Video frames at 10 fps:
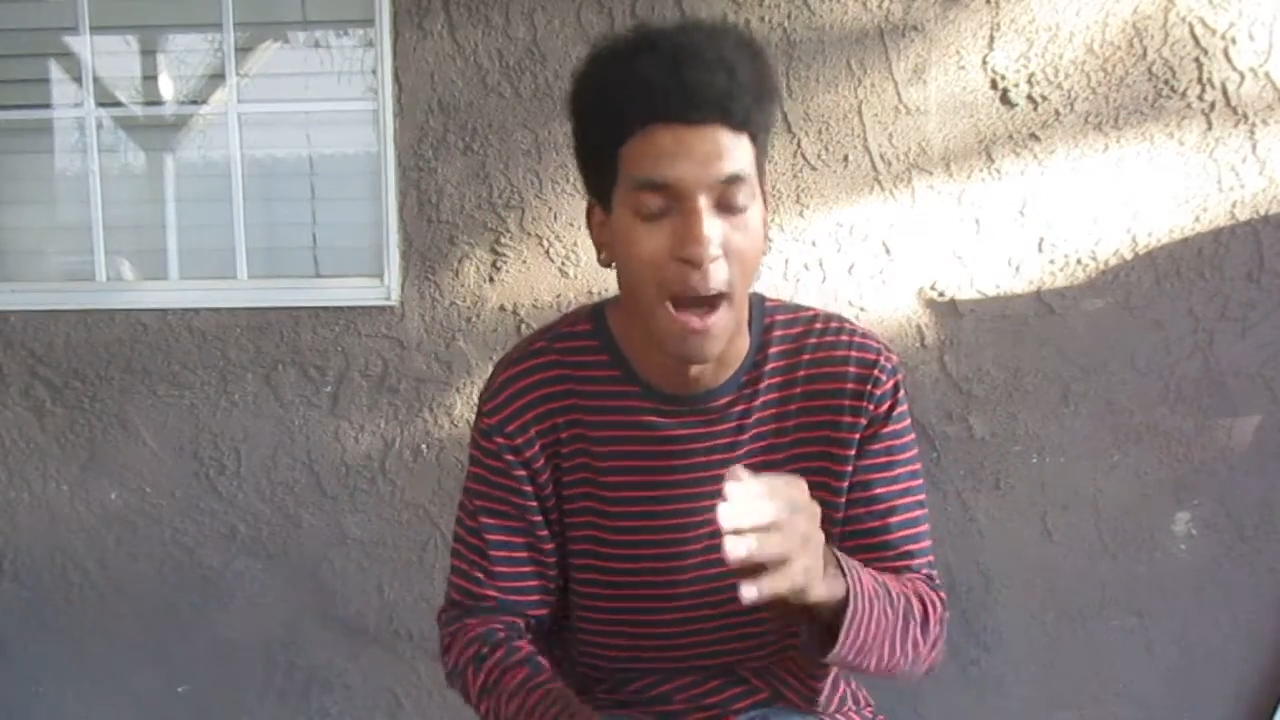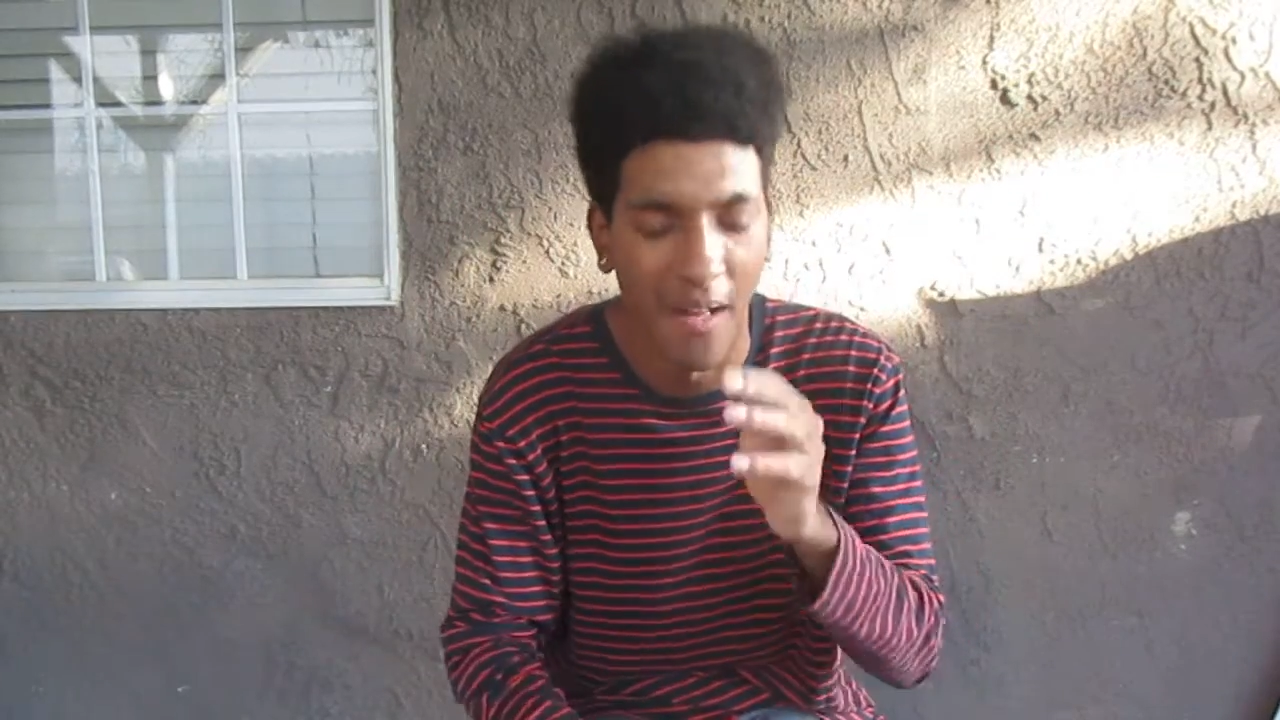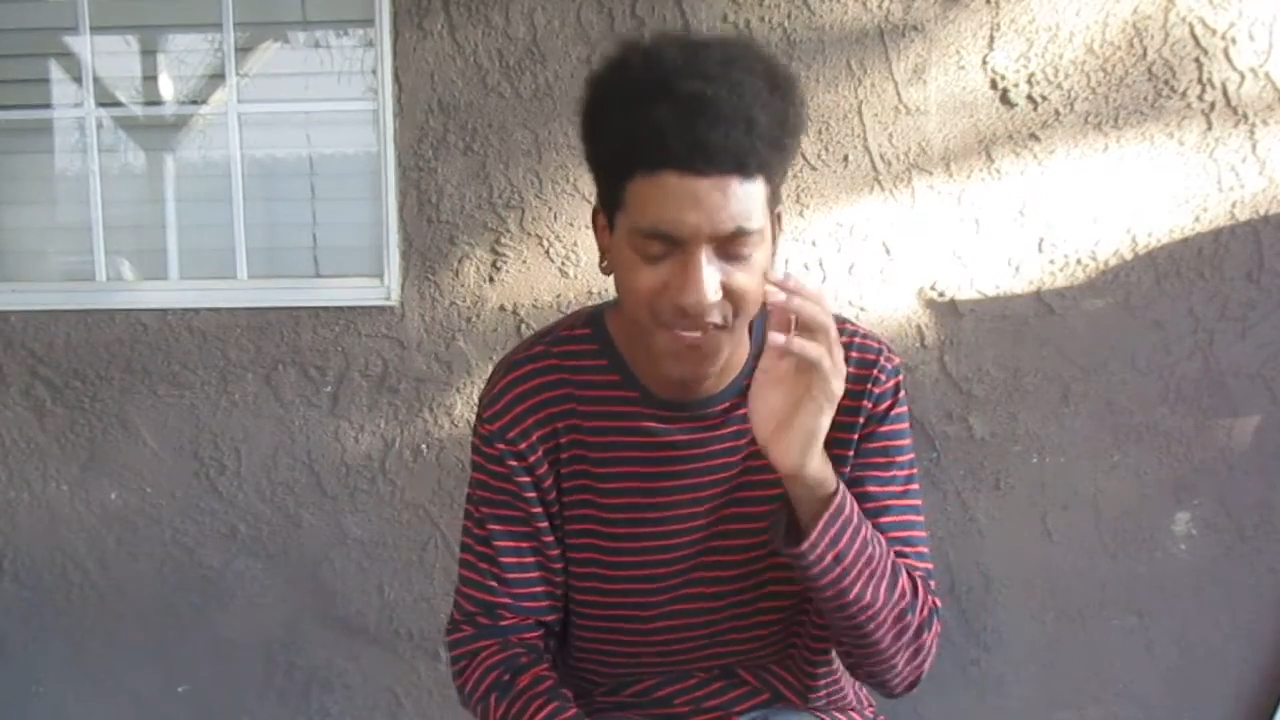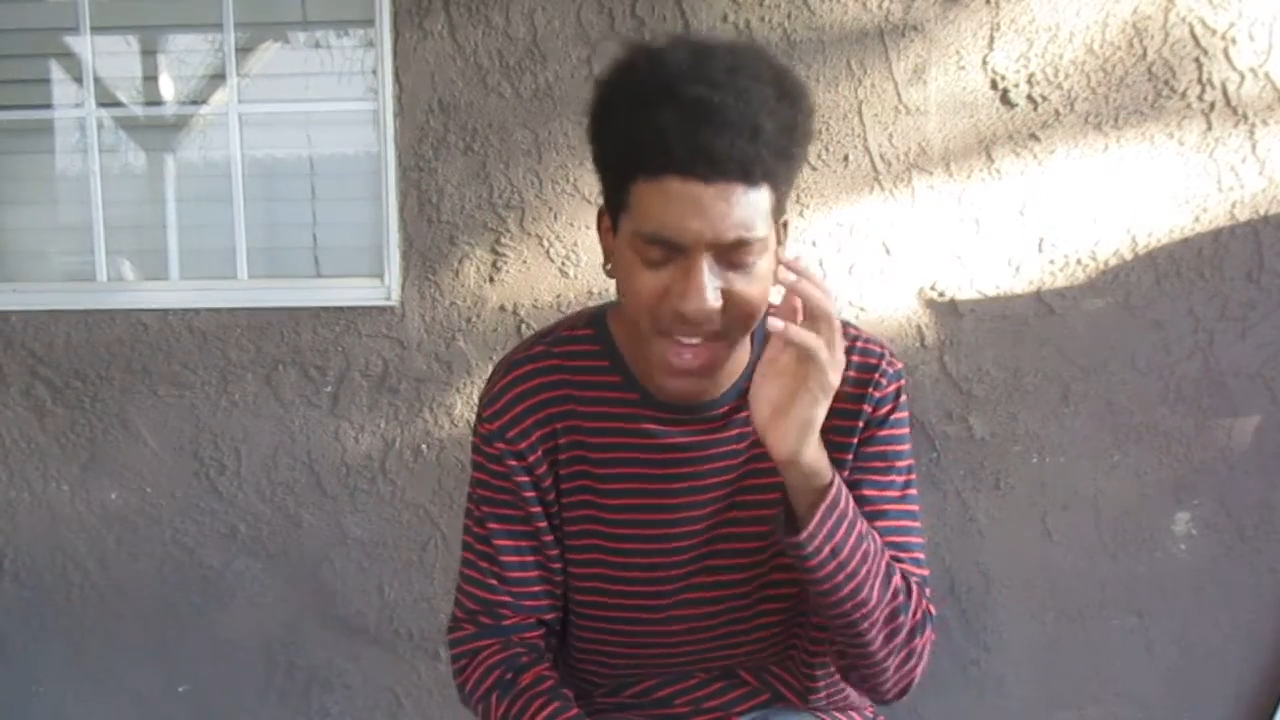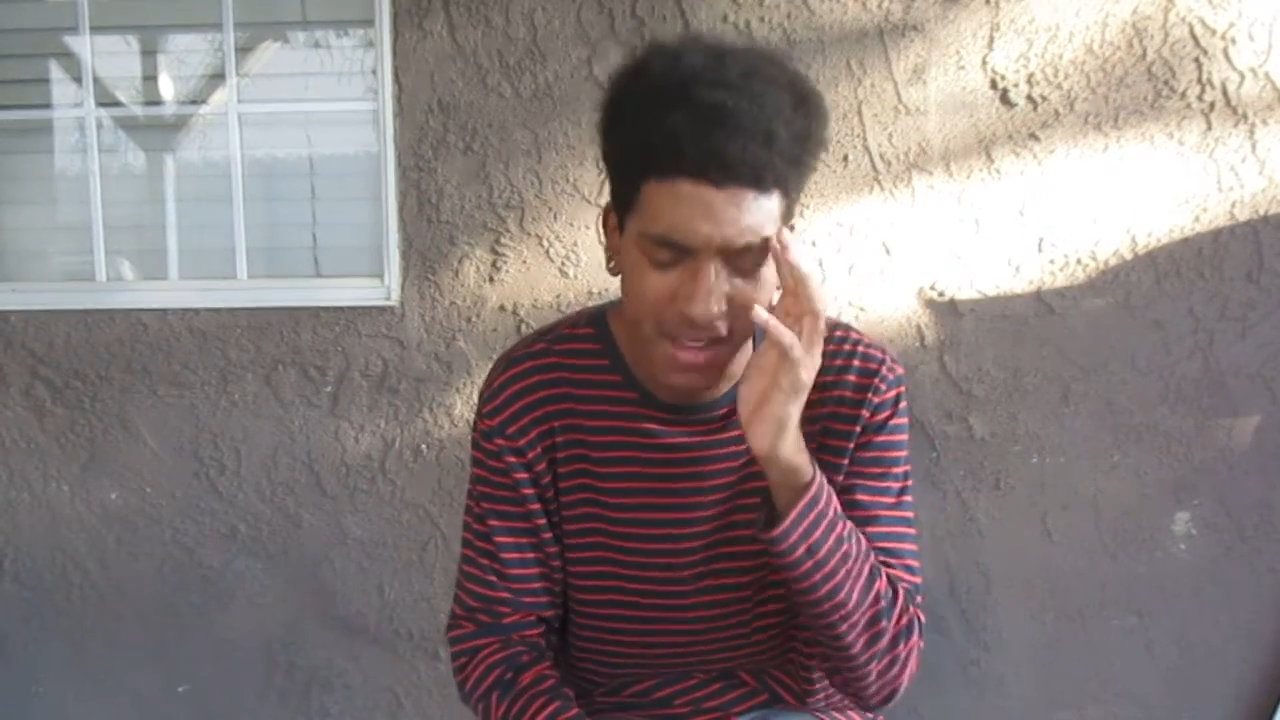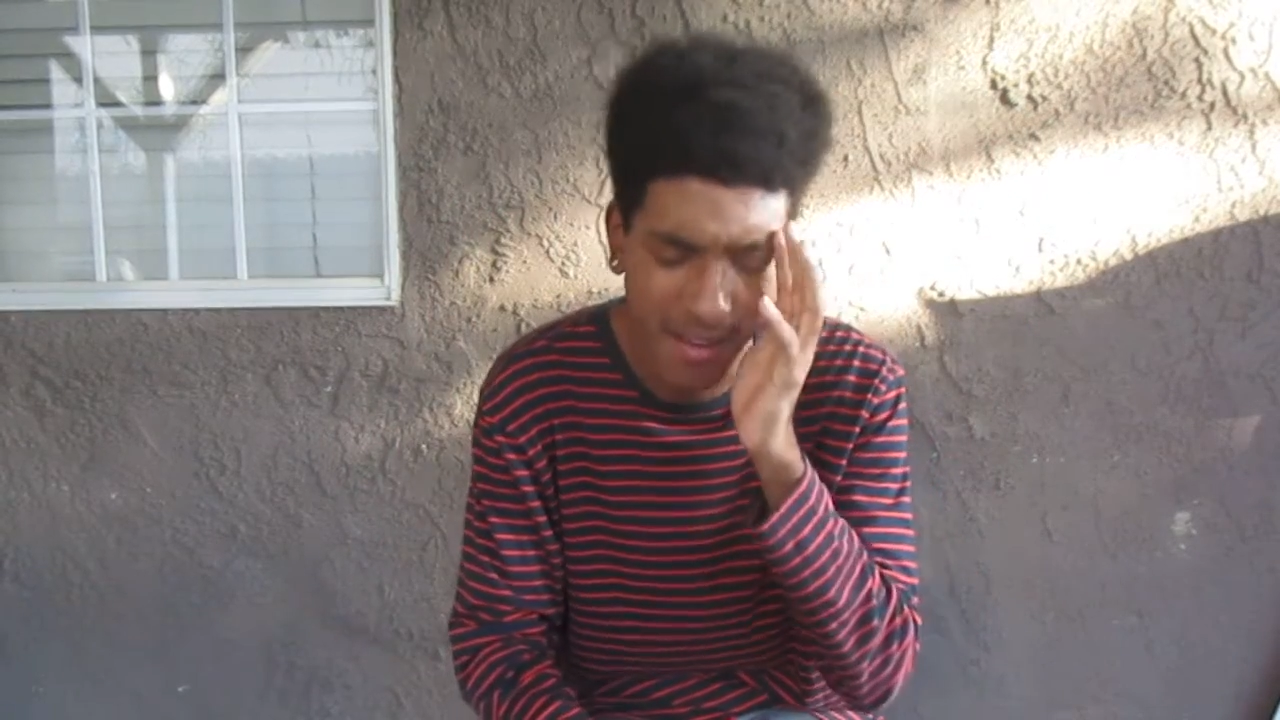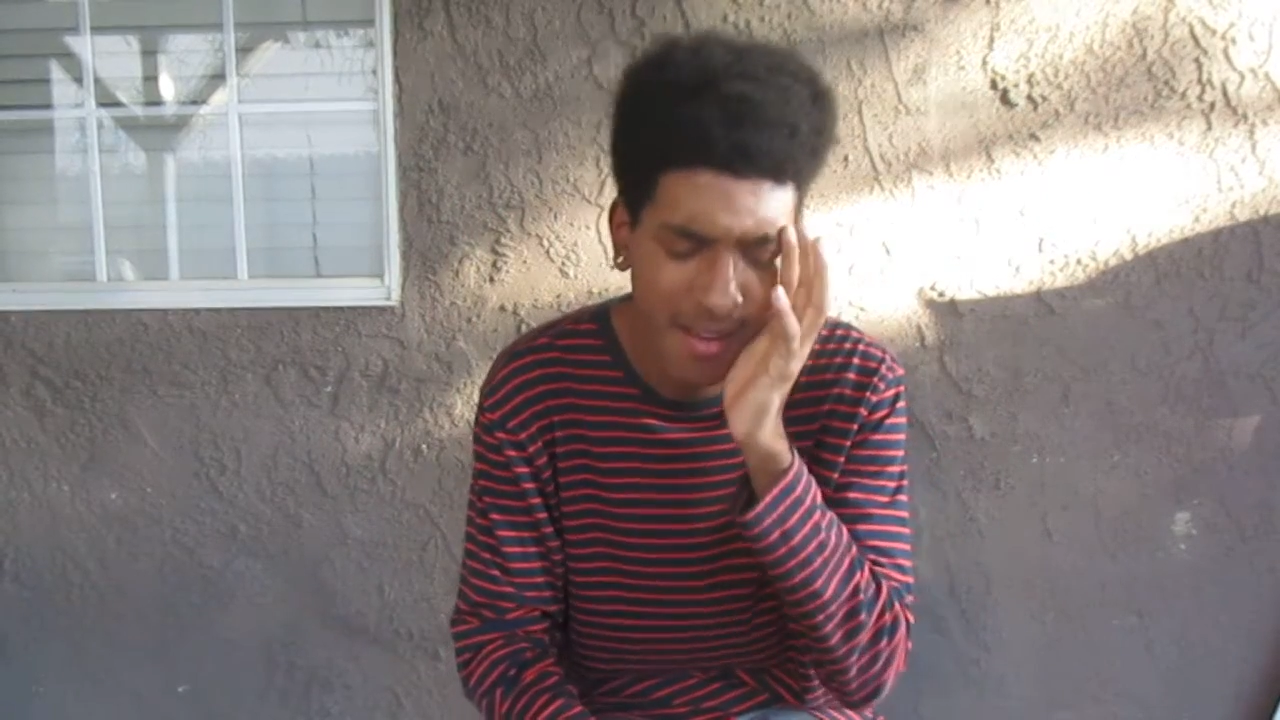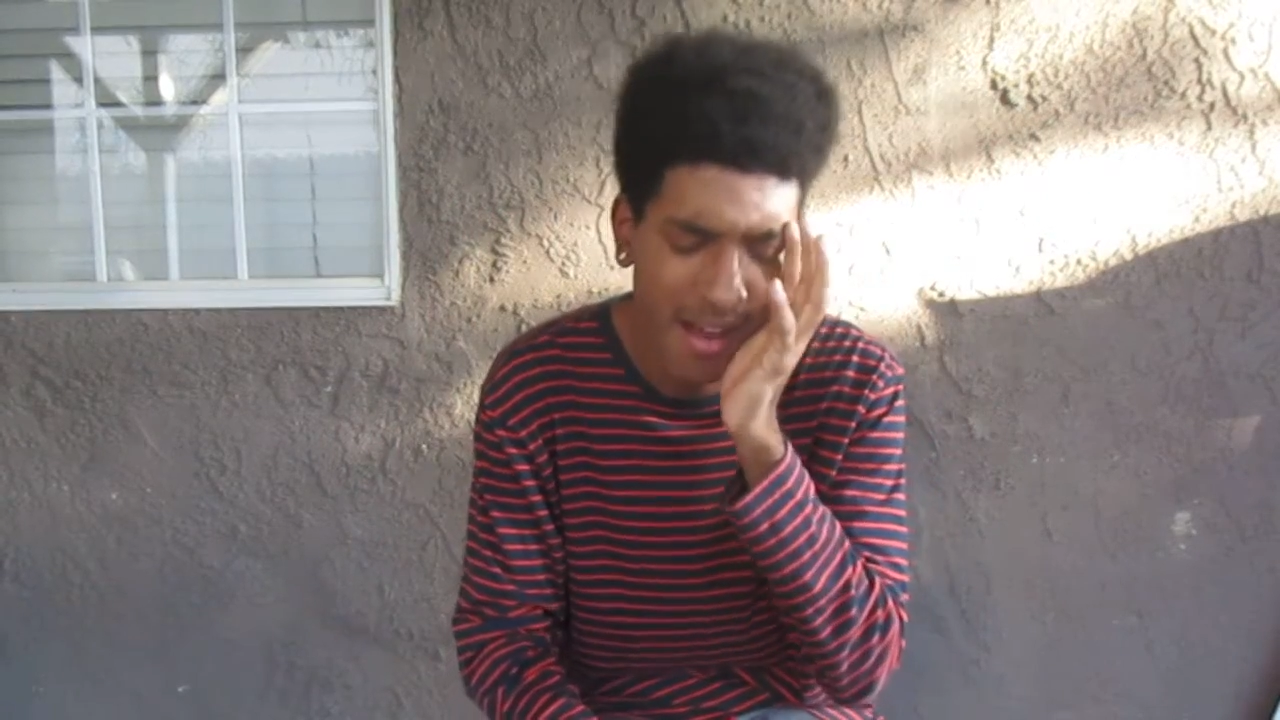I think